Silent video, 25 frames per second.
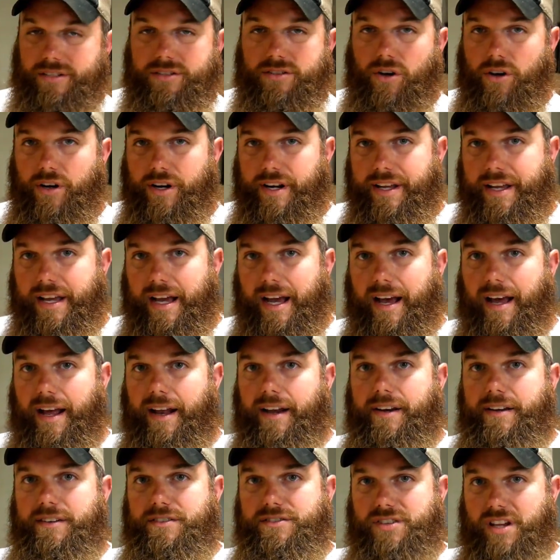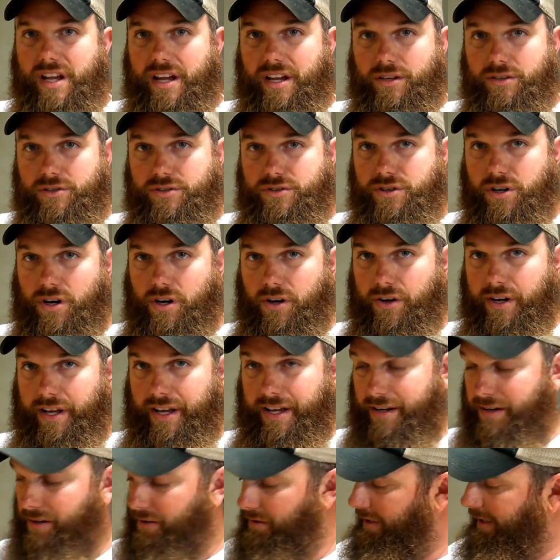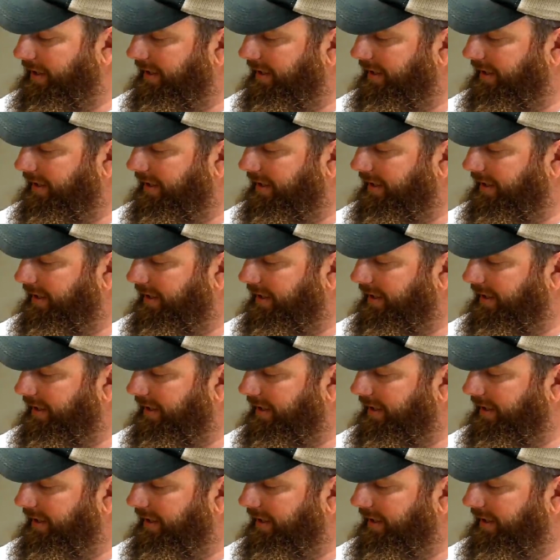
it's already got cells drawn out on